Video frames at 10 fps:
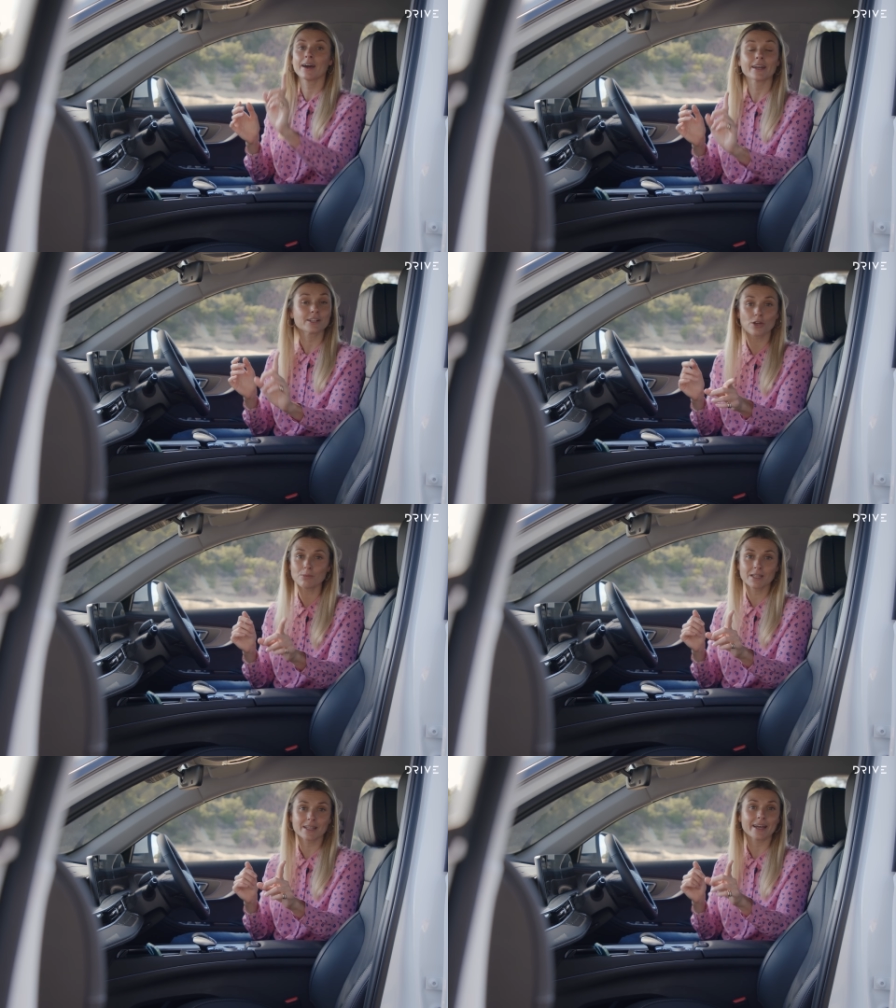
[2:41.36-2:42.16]
And I
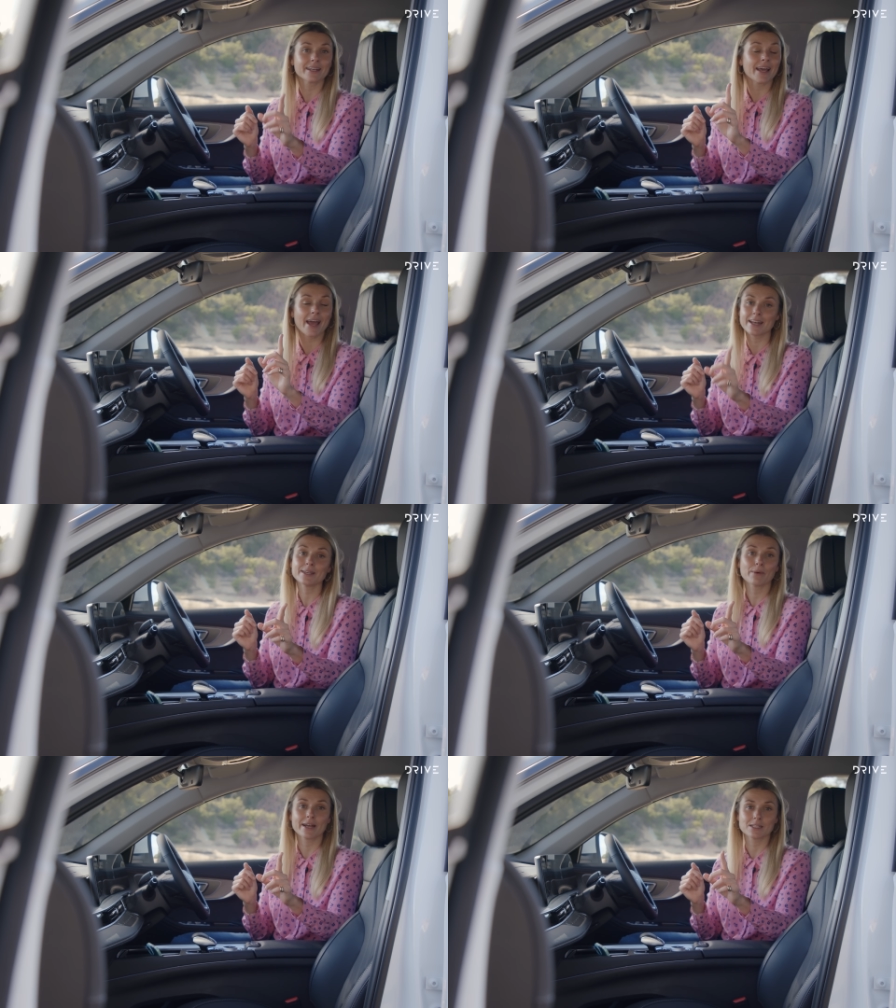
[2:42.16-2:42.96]
don't mean that in
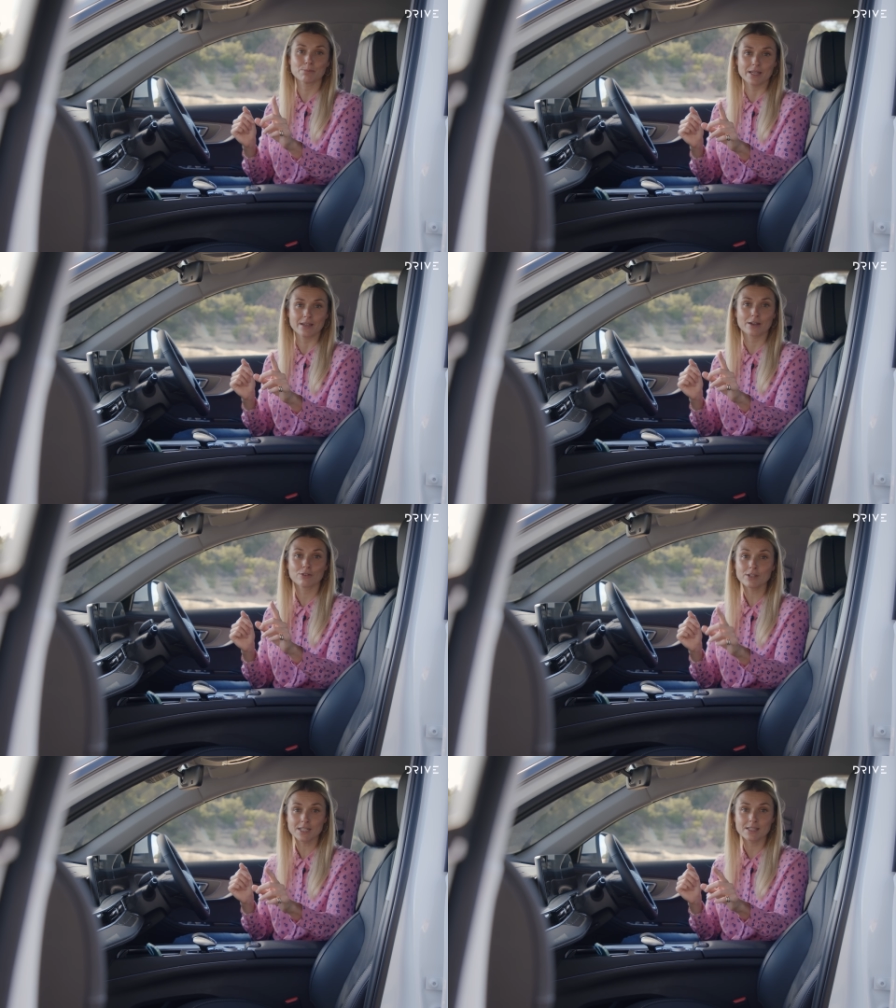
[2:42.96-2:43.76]
any way to be a
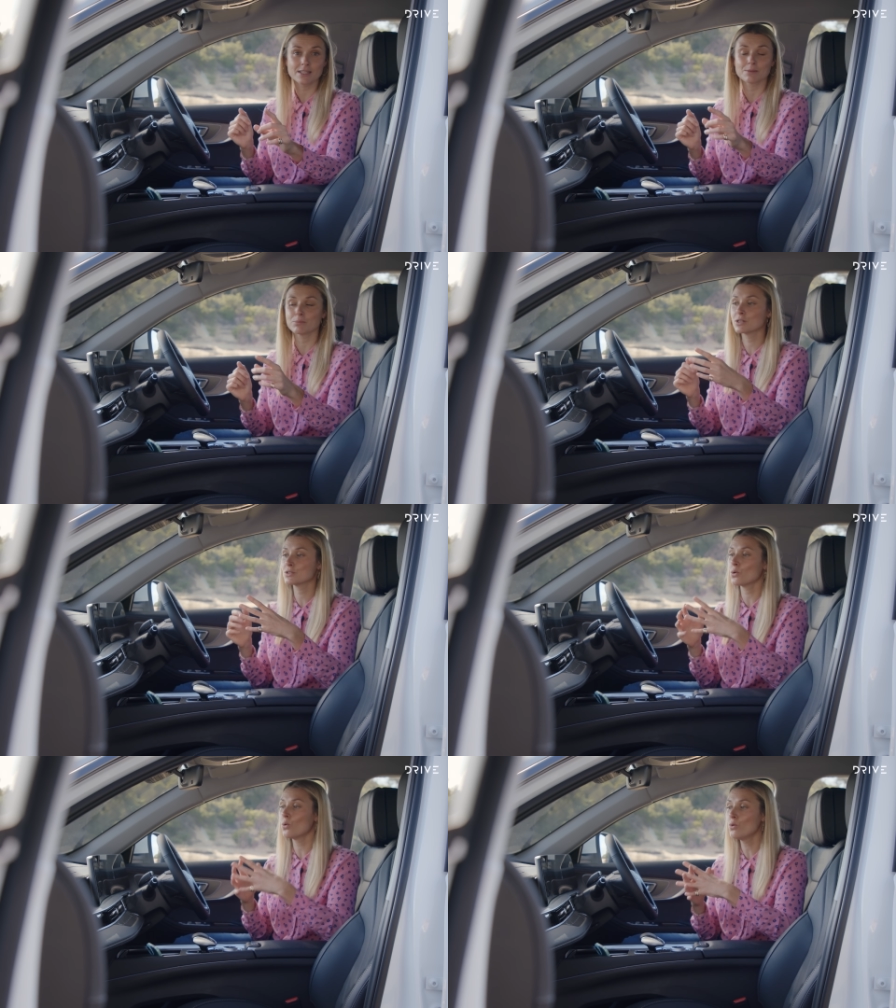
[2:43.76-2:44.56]
criticism
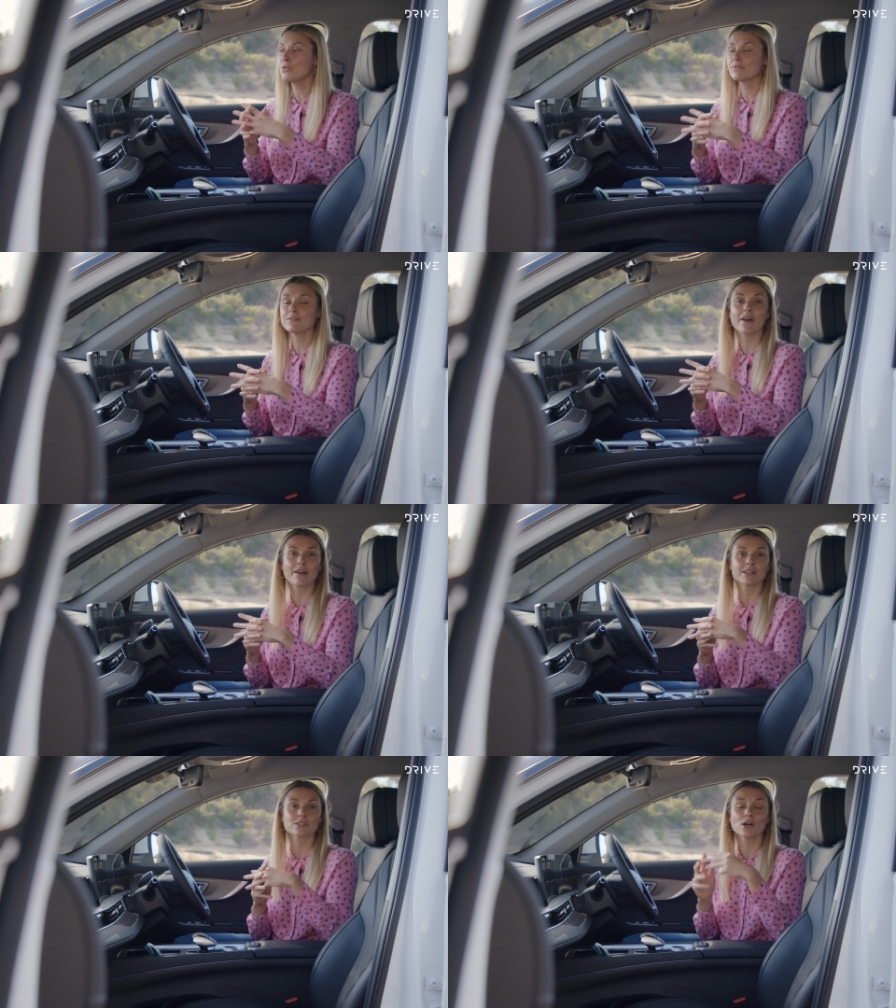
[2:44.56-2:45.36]
because all three
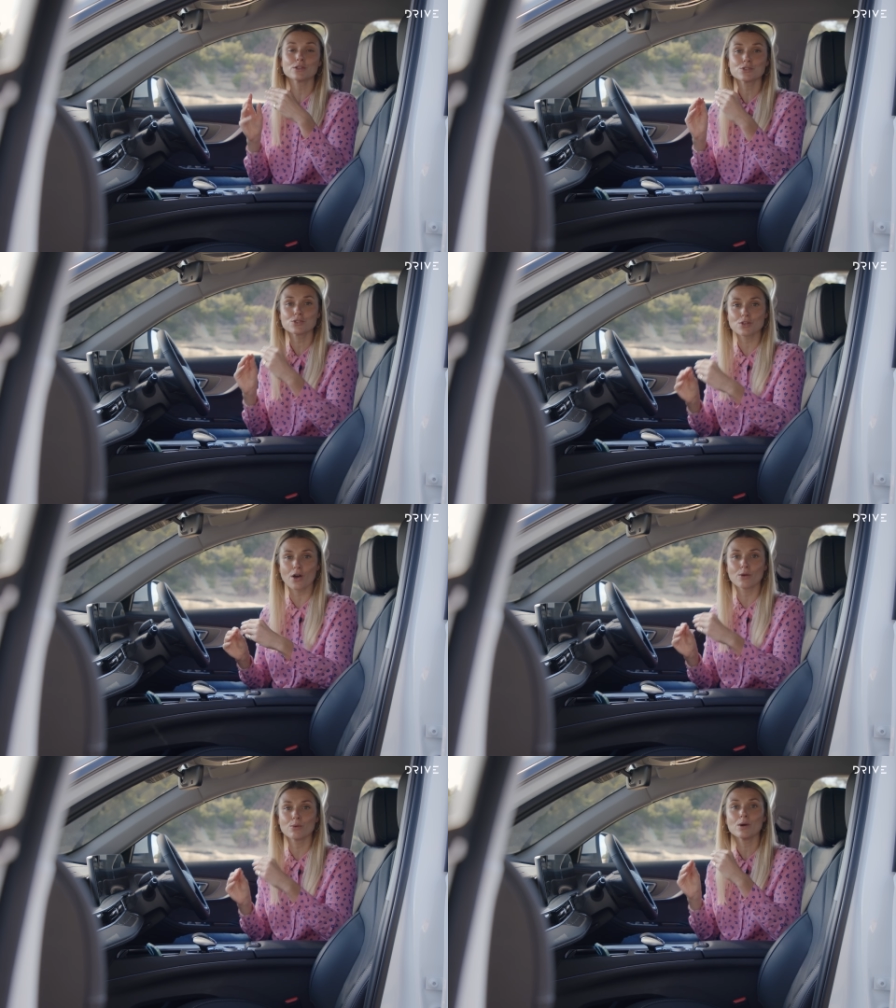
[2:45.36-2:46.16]
variants are
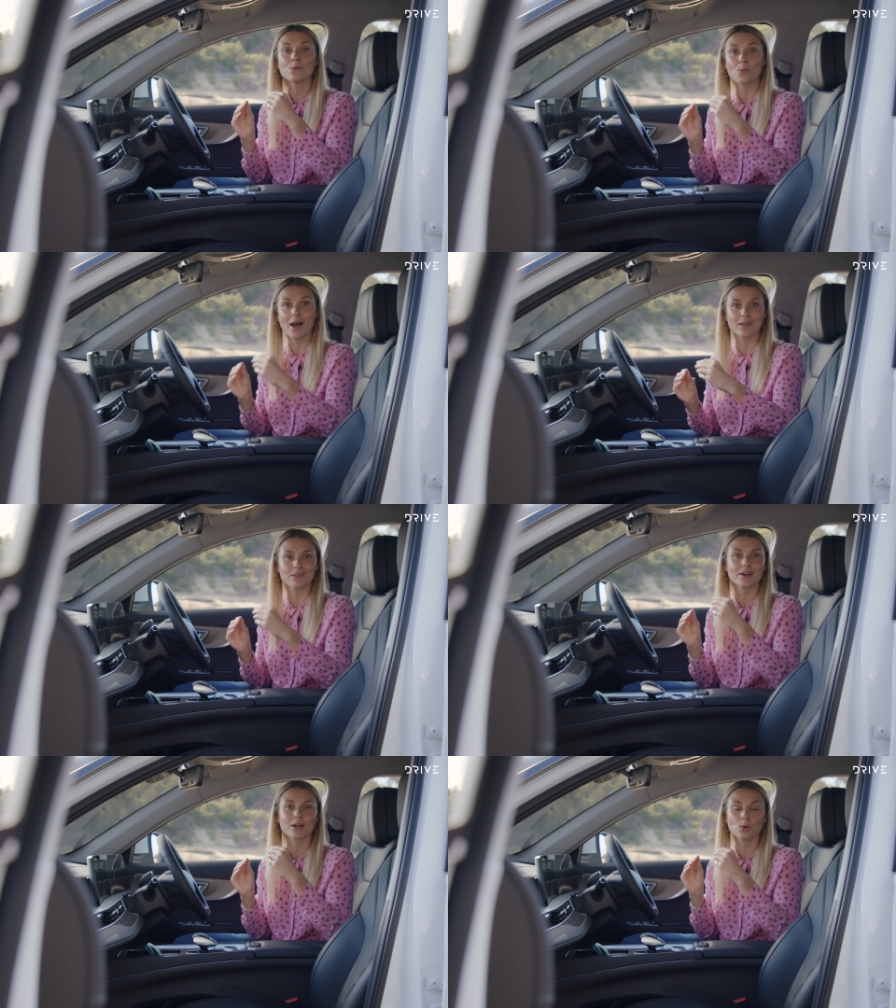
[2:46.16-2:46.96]
so
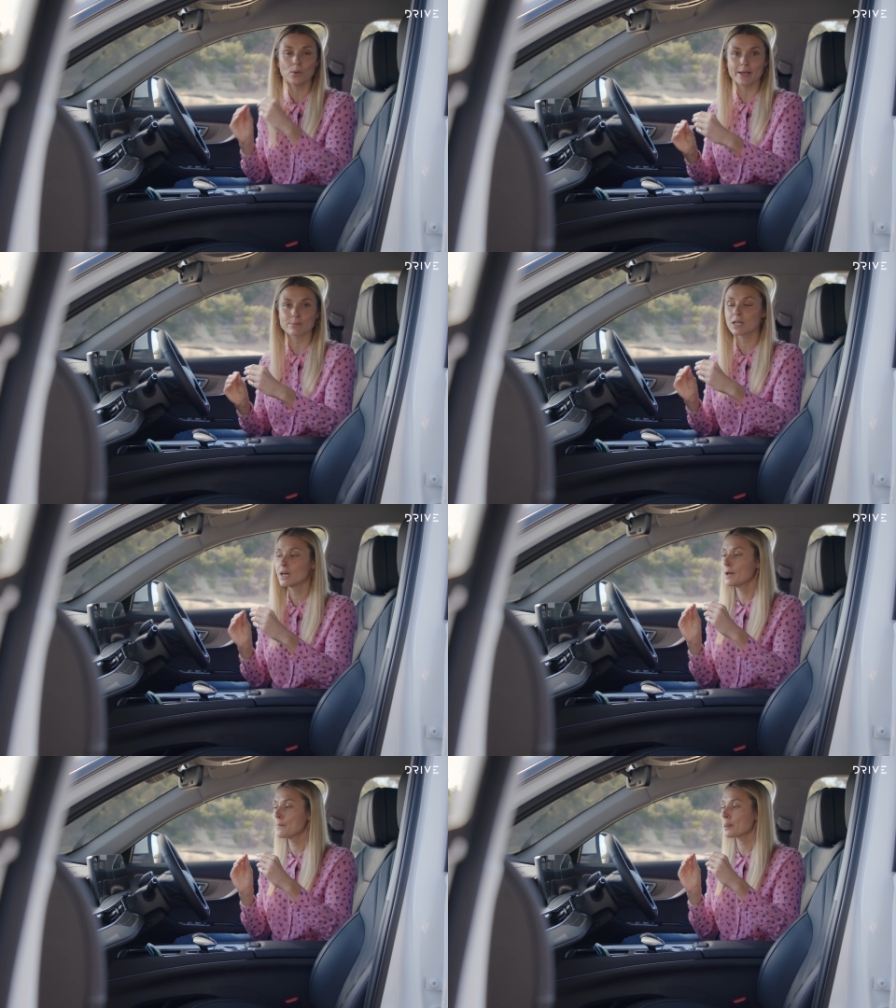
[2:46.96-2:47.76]
well equipped.
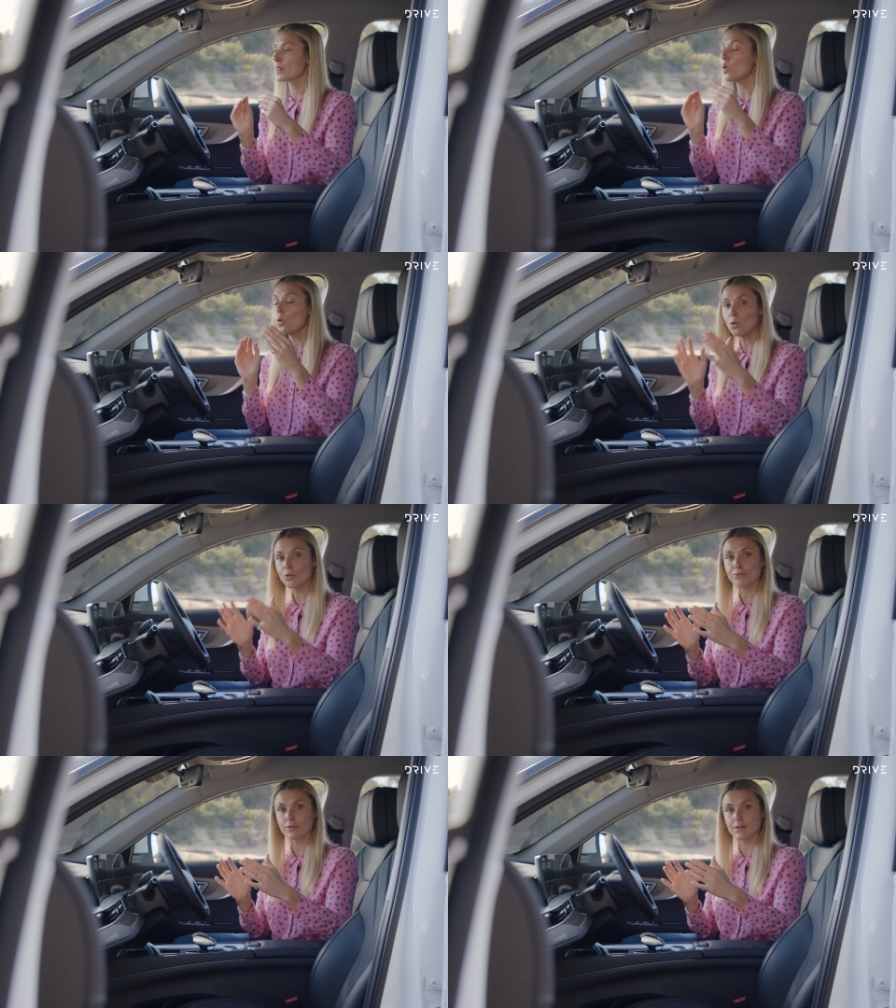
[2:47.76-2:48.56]

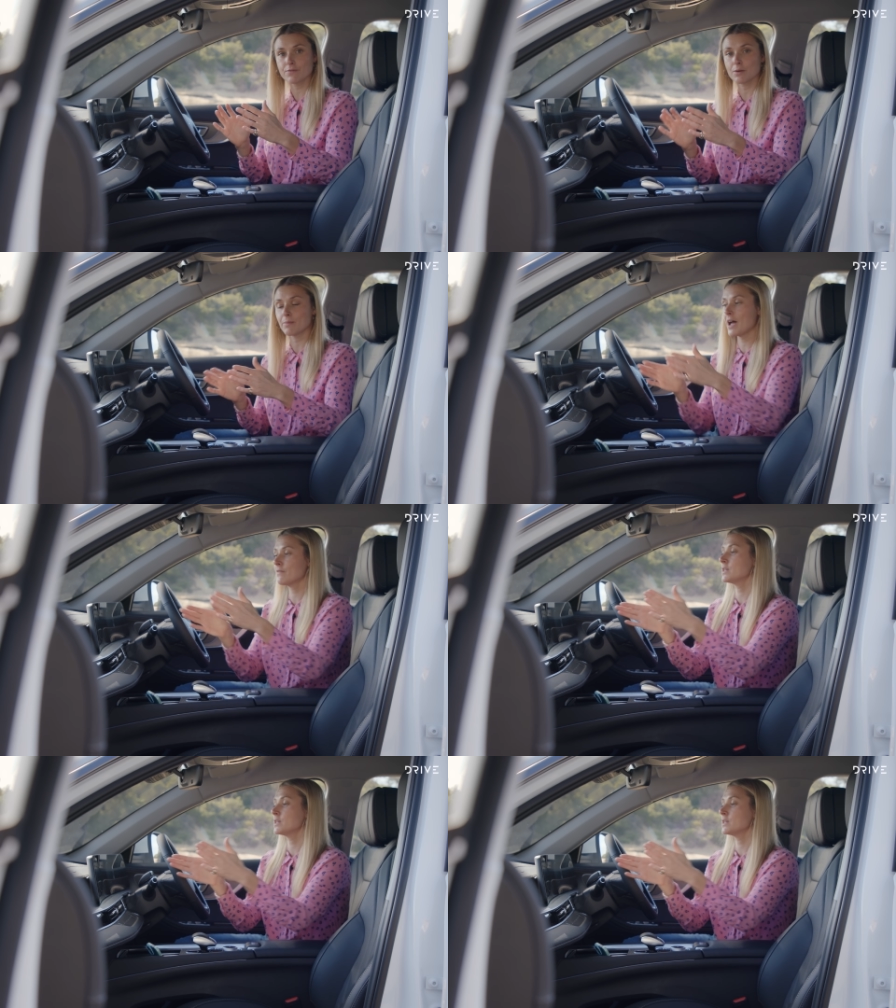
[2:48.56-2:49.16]
All three of them have